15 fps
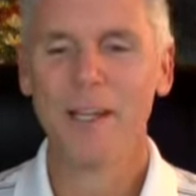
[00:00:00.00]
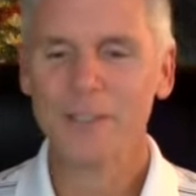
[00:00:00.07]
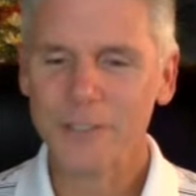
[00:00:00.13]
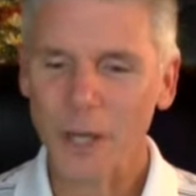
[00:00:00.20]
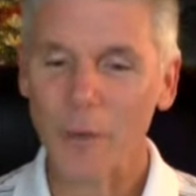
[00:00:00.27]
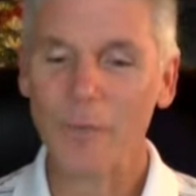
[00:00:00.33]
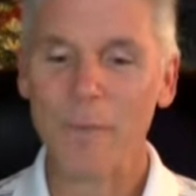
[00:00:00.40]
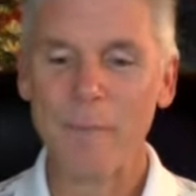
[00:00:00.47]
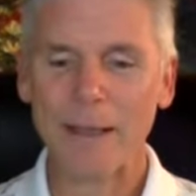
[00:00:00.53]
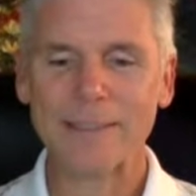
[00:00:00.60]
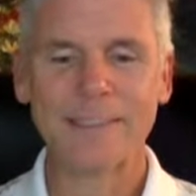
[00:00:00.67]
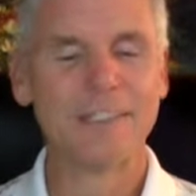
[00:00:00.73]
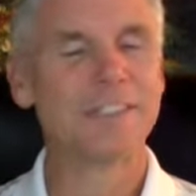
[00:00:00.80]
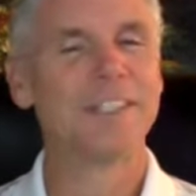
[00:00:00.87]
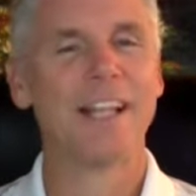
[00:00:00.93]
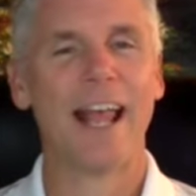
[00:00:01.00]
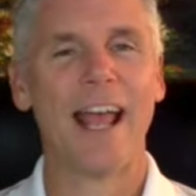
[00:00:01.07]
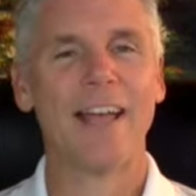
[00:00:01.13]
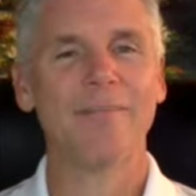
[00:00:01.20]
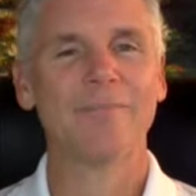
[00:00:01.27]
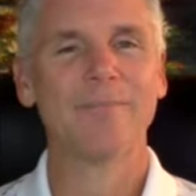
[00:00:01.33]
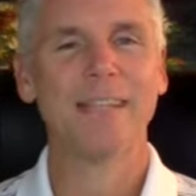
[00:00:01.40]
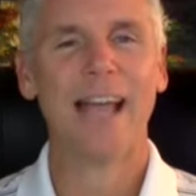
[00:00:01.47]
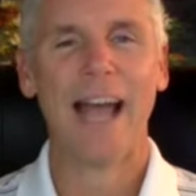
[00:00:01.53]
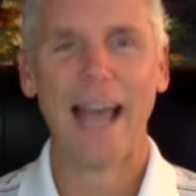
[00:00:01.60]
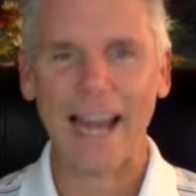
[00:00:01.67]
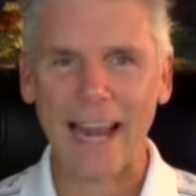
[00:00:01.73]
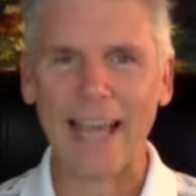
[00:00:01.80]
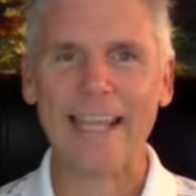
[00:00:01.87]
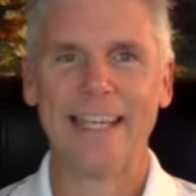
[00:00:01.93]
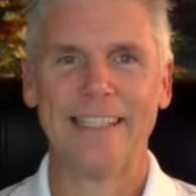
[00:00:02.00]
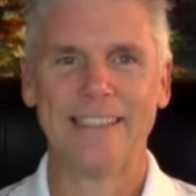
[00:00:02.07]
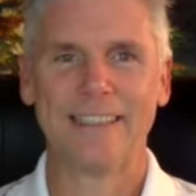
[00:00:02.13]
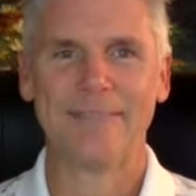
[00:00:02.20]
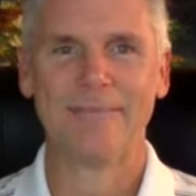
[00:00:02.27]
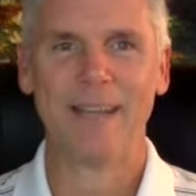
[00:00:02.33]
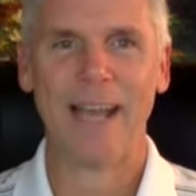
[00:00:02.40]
So, the message today, I like it.